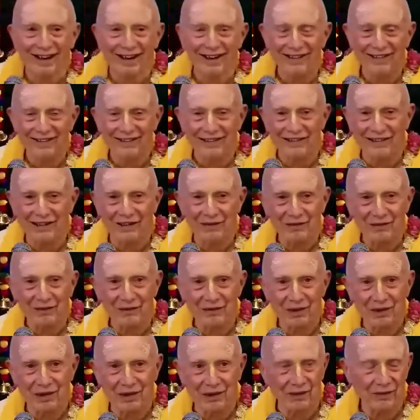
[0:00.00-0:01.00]
And she gave,
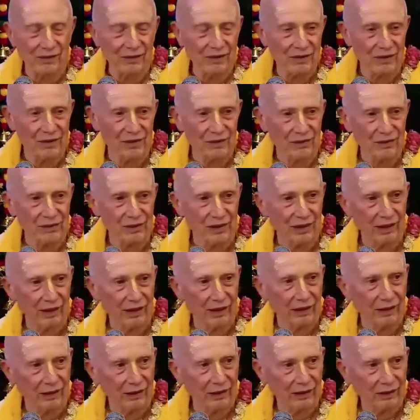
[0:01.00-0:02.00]
and Krishna was
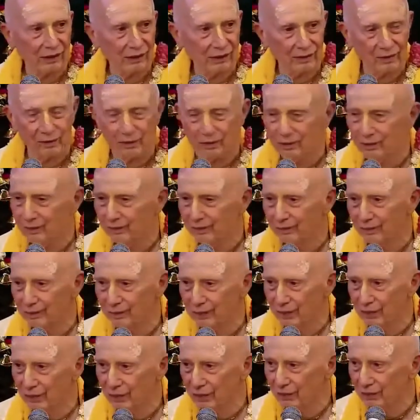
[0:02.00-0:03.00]
thinking, oh,
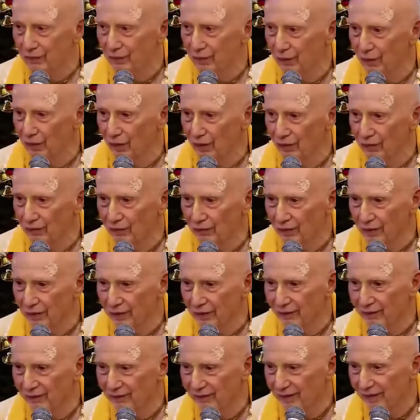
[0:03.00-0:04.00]
beautiful offering.